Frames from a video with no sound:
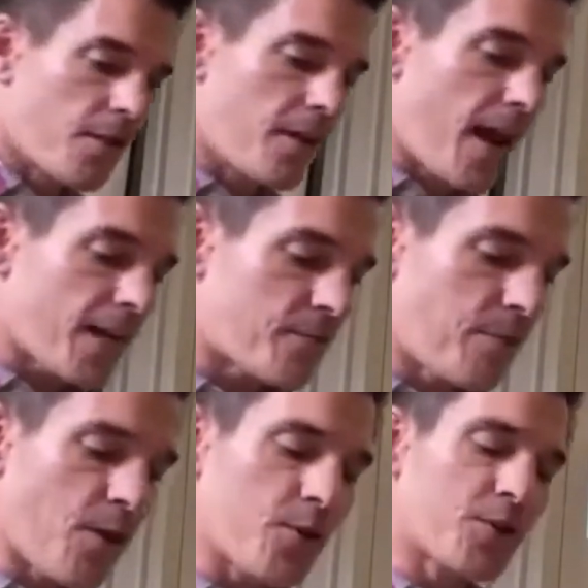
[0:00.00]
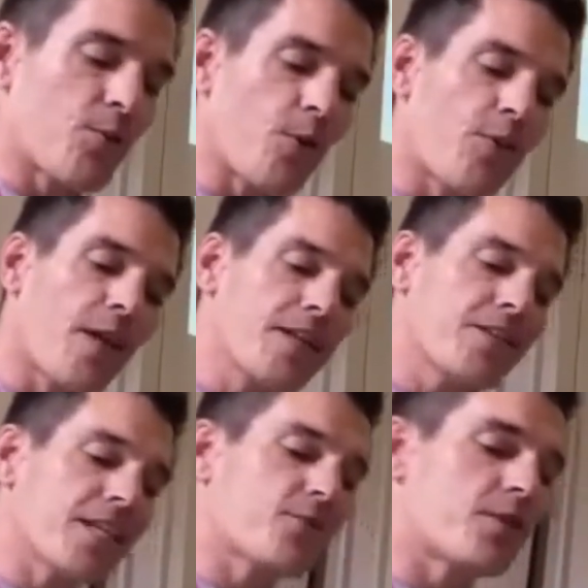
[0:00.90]
The next blow to
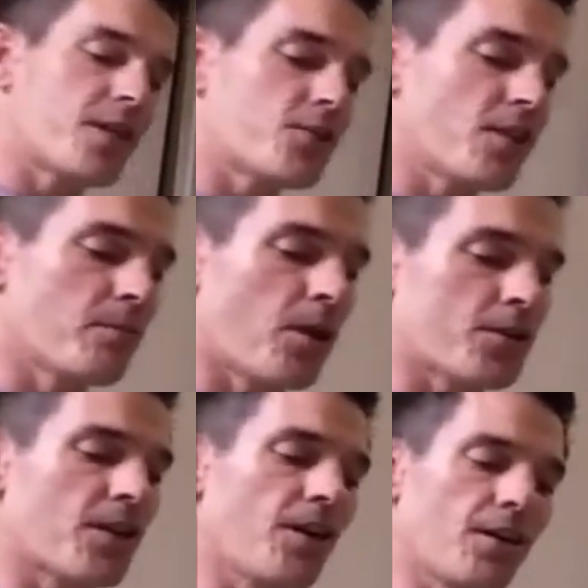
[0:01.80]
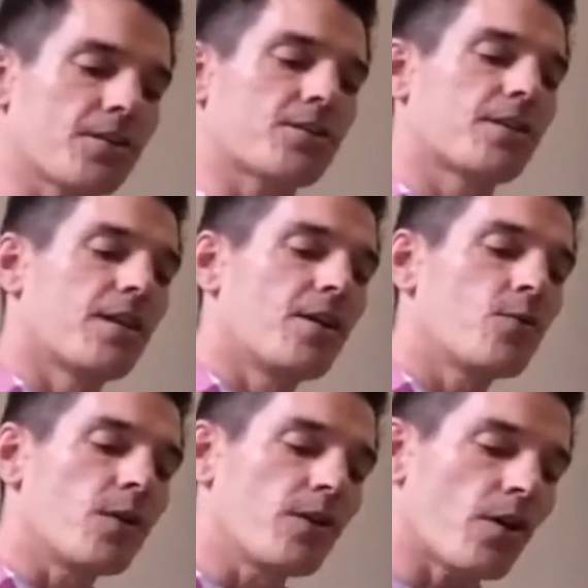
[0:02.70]
authentic traditional martial arts
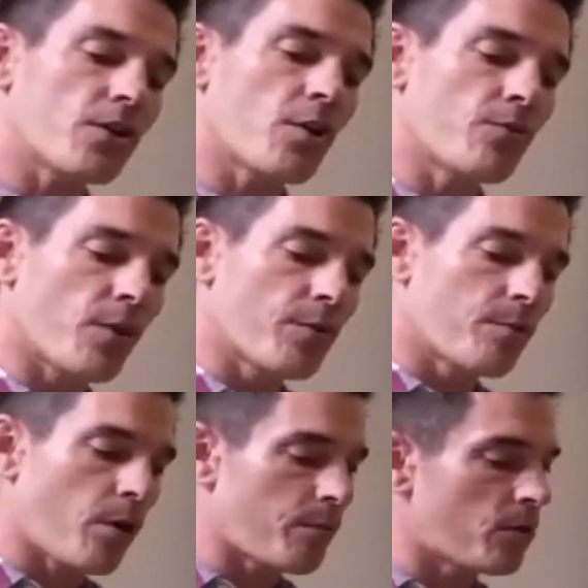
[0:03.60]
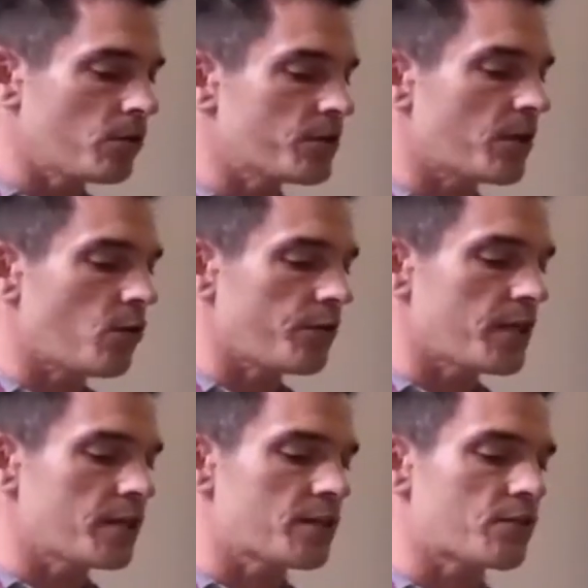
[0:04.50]
will not come from the pop culture or
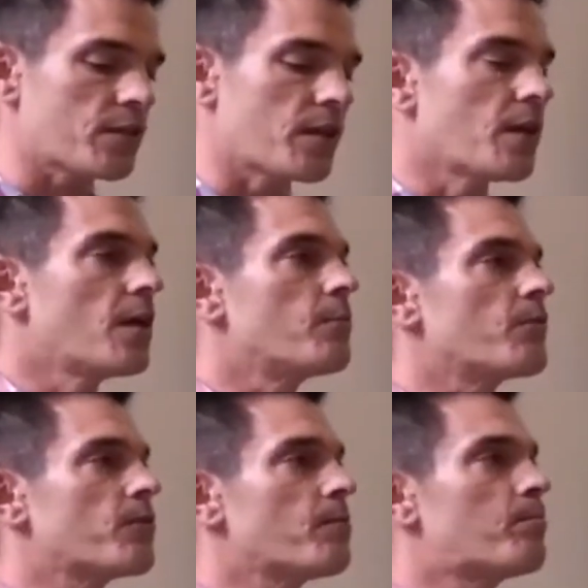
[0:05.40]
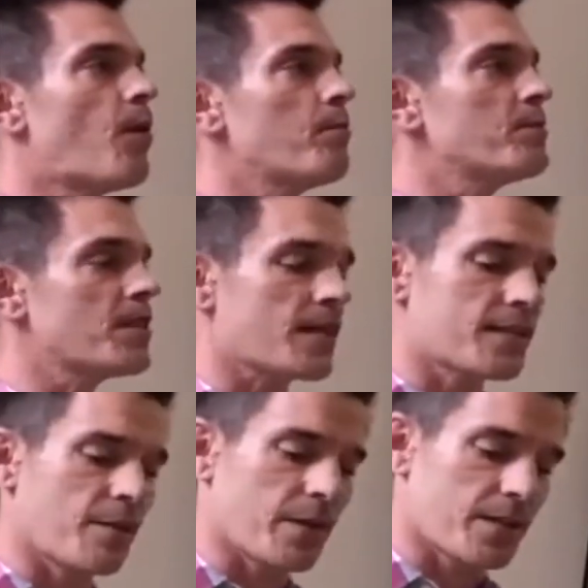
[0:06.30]
the industry, but from pompous
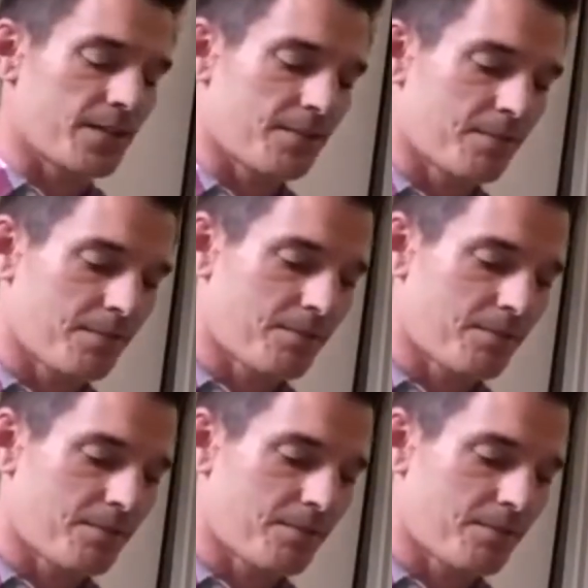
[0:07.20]
academics.